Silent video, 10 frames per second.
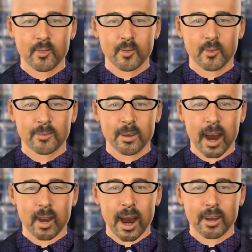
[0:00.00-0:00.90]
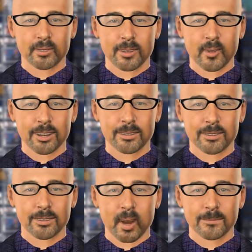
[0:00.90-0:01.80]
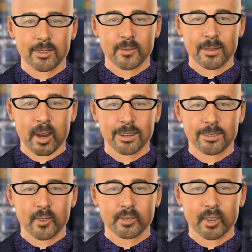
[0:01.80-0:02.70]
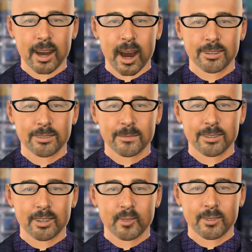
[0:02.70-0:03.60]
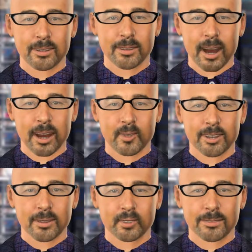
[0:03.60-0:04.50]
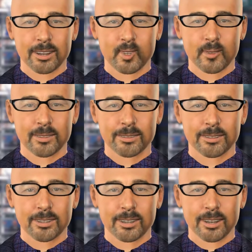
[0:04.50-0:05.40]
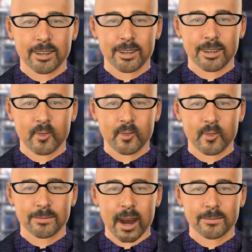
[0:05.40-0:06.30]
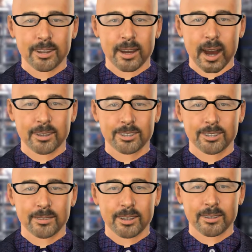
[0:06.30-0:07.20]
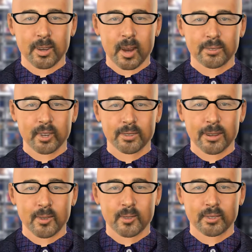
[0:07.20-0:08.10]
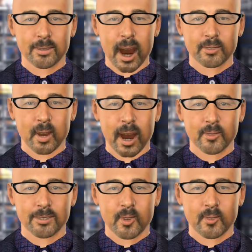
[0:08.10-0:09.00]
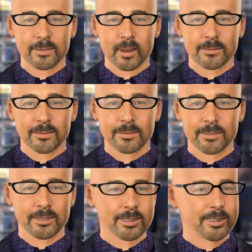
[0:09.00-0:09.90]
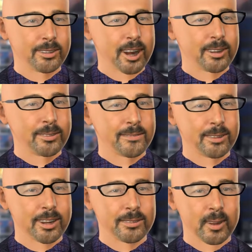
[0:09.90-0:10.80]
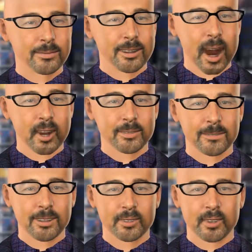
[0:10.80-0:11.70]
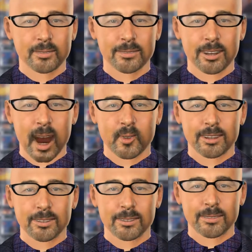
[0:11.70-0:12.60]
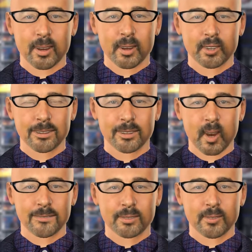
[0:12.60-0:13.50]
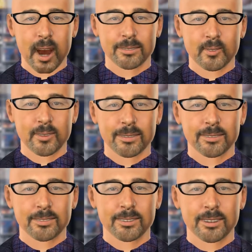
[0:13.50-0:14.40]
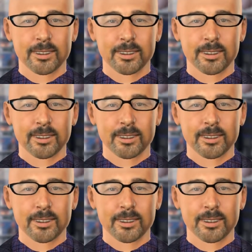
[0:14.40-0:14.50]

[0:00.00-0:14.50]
"We've applied all the learning that comes with running version 1 in production for 4 years," he says. "It is a more performant, scalable and feature-rich protocol as a result. Catapult will become the core NEM engine, powering both private and public blockchains.